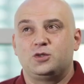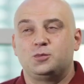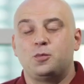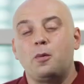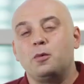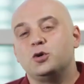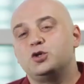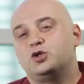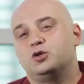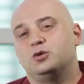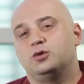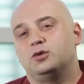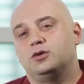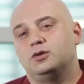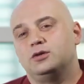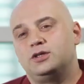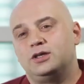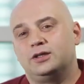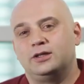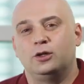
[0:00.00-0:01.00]
regulator
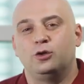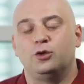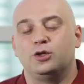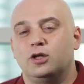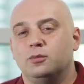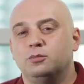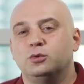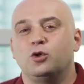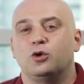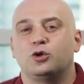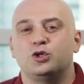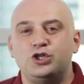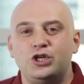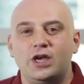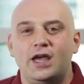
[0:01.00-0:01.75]
of the world.